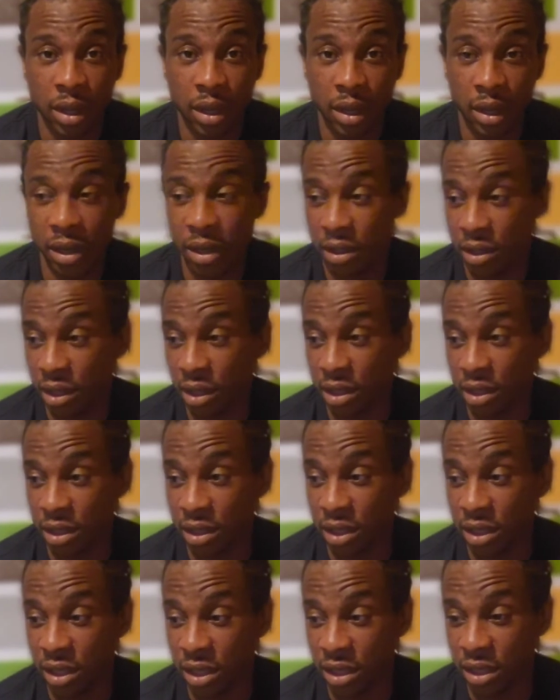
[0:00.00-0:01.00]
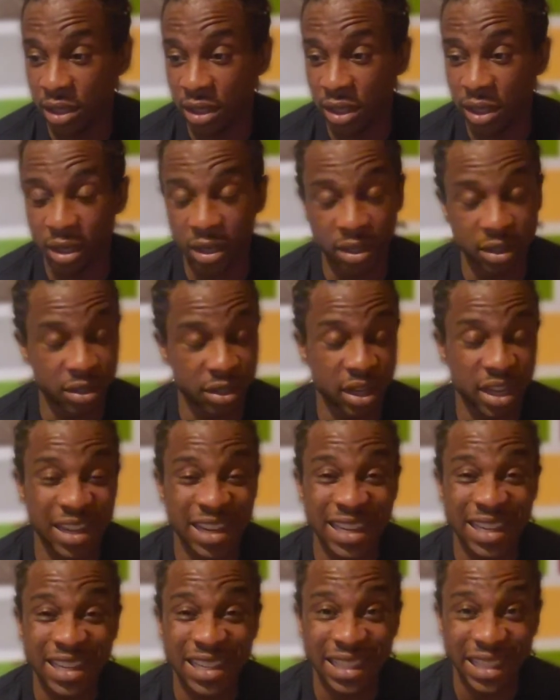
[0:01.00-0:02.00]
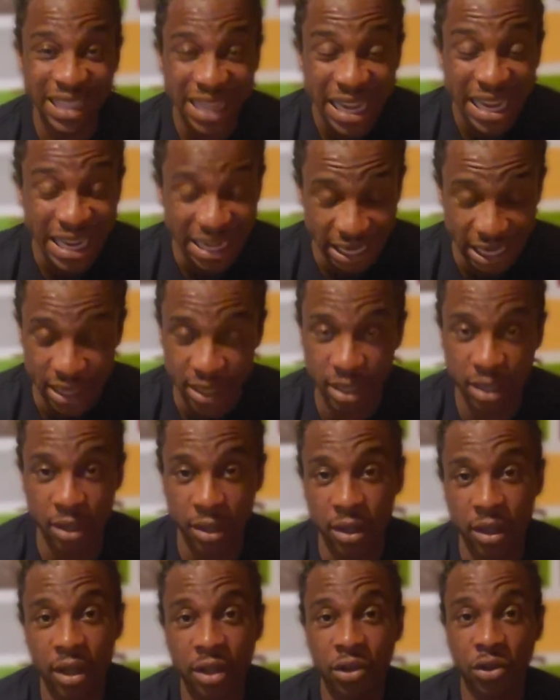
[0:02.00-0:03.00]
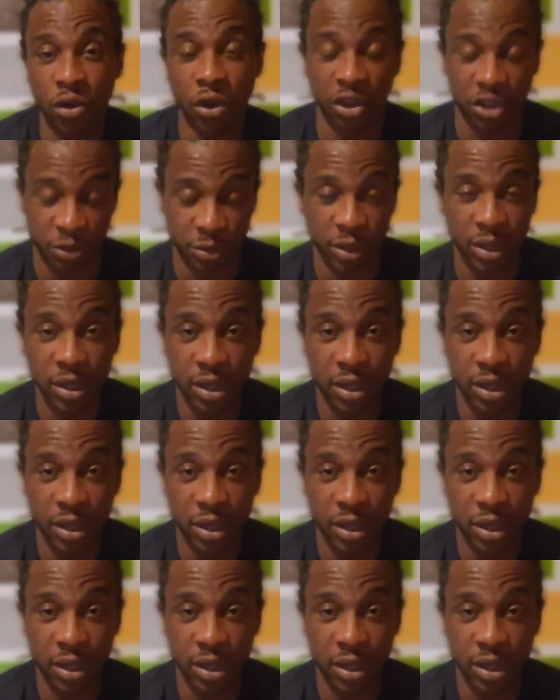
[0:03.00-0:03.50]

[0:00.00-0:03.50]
It is needed. Trust me.